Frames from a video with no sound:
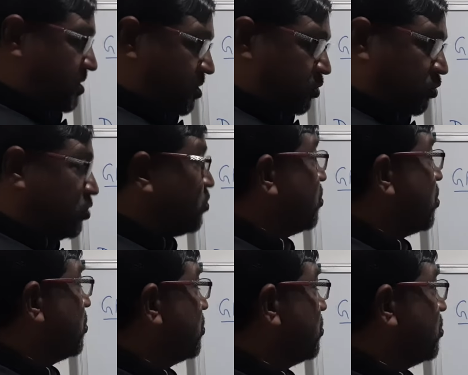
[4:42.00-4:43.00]
So you
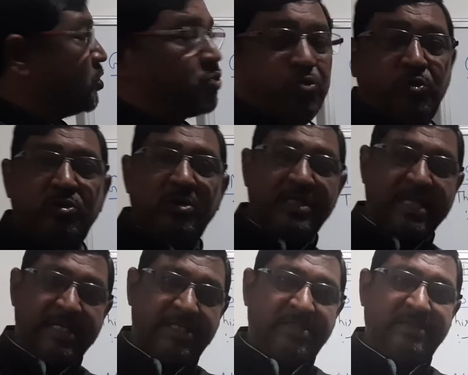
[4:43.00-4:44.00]
go to
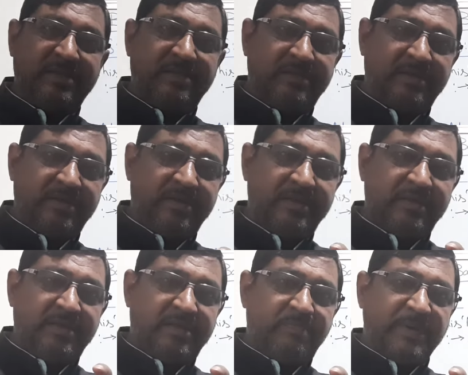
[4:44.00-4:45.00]
that
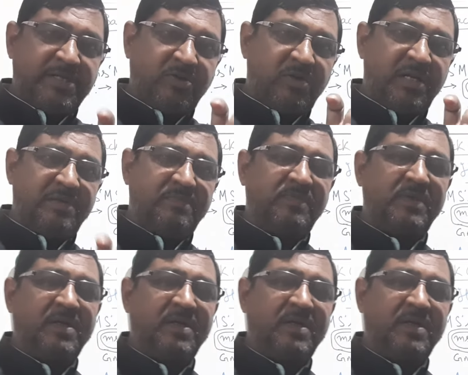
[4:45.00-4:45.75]
particular